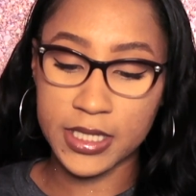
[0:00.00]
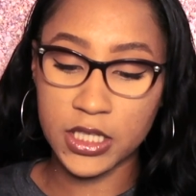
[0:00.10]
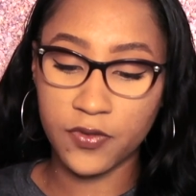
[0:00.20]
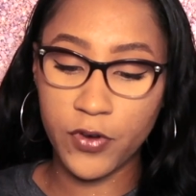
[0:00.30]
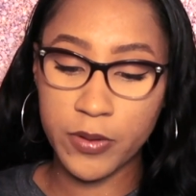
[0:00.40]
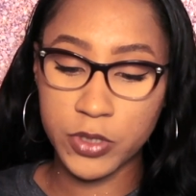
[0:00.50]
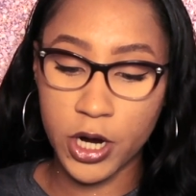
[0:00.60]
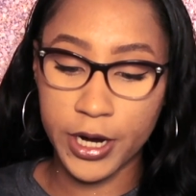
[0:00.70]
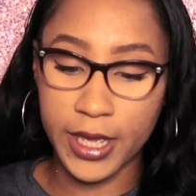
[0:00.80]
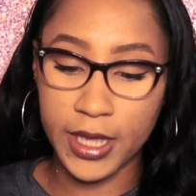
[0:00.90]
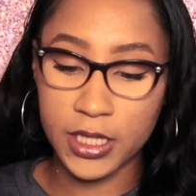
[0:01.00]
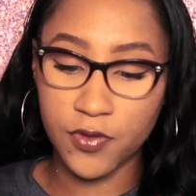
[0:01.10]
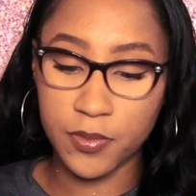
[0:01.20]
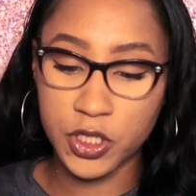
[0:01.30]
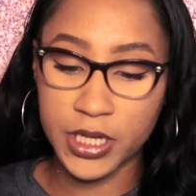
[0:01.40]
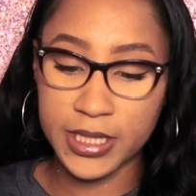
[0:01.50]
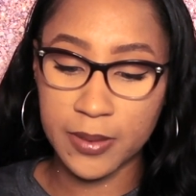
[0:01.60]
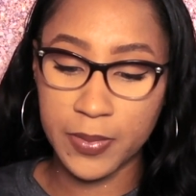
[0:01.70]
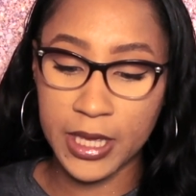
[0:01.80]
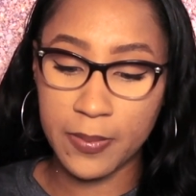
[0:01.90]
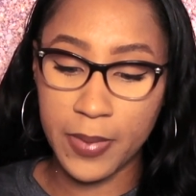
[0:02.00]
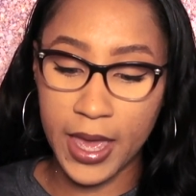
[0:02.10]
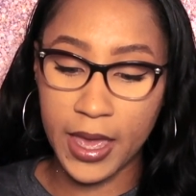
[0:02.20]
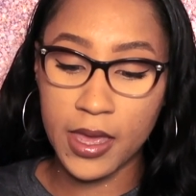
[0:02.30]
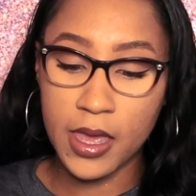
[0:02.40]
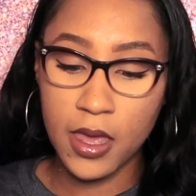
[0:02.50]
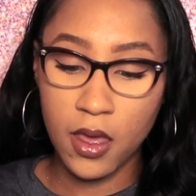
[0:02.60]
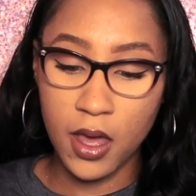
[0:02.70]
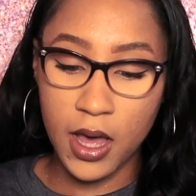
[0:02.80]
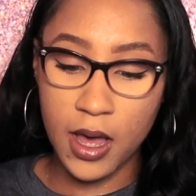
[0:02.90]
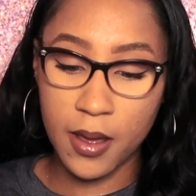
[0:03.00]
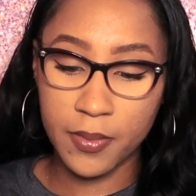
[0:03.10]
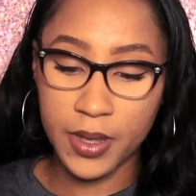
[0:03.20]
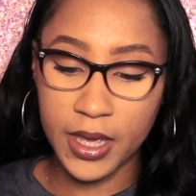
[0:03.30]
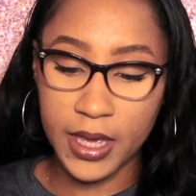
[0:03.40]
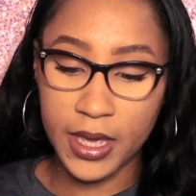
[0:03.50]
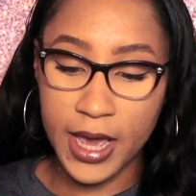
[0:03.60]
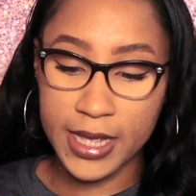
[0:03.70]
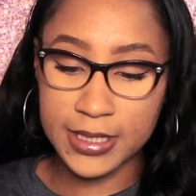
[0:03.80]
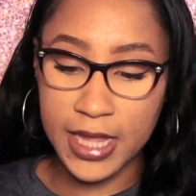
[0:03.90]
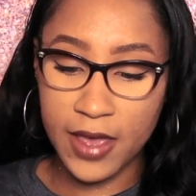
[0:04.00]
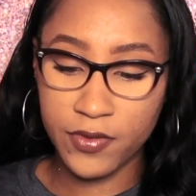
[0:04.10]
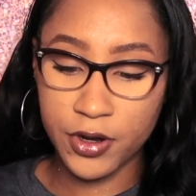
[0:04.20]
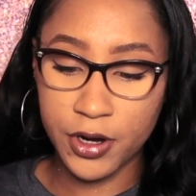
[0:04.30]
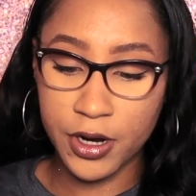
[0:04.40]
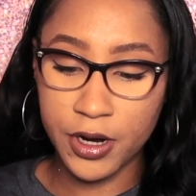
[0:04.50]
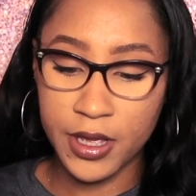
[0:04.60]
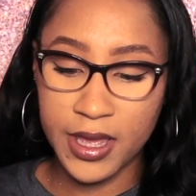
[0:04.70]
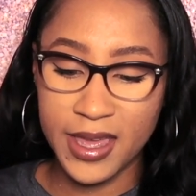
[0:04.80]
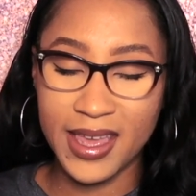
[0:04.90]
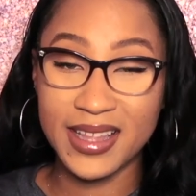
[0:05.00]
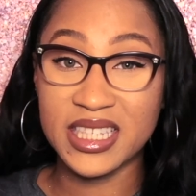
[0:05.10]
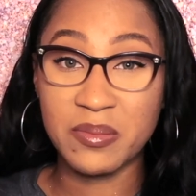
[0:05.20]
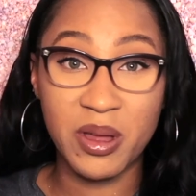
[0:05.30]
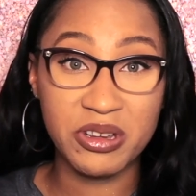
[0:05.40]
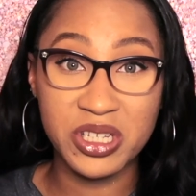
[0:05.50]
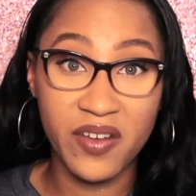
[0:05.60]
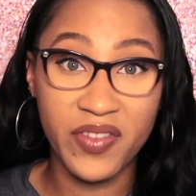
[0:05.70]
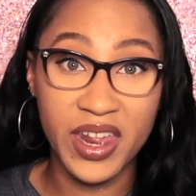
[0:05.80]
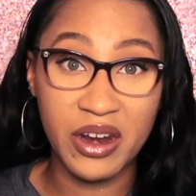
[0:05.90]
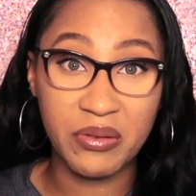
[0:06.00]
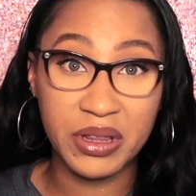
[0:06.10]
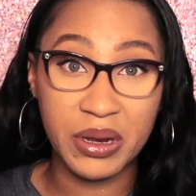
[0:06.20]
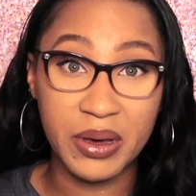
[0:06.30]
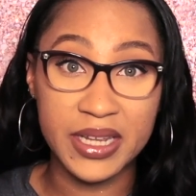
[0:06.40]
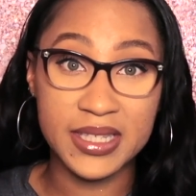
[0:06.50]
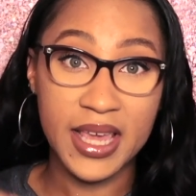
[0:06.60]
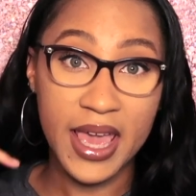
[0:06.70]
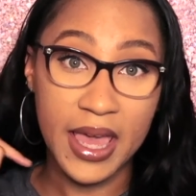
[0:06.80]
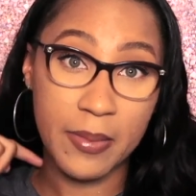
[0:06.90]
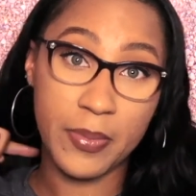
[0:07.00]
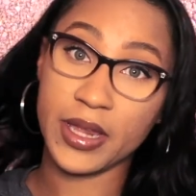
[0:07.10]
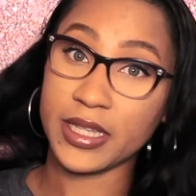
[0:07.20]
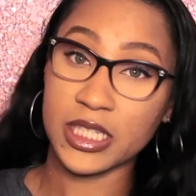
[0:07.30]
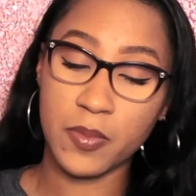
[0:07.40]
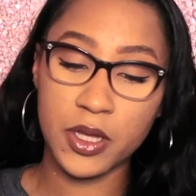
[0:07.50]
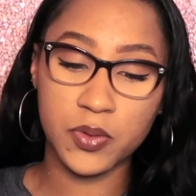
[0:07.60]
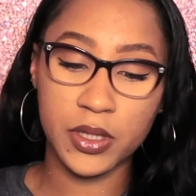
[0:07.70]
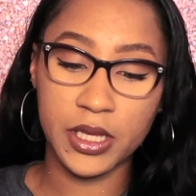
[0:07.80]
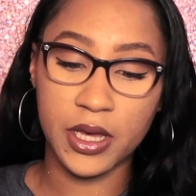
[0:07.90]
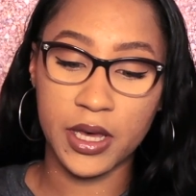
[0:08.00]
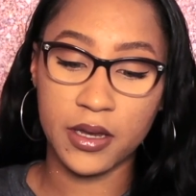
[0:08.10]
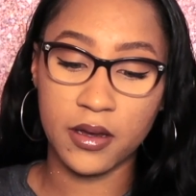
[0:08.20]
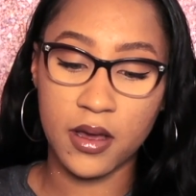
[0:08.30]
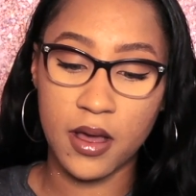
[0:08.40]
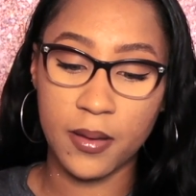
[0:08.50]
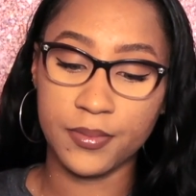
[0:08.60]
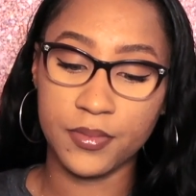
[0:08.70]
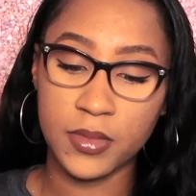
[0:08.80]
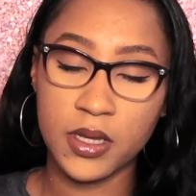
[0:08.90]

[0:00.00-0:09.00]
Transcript: This is from Target, it's from Chesapeake Bay. Um, it has lavender and some other stuff that I don't know how to say, but it smells really good. Um,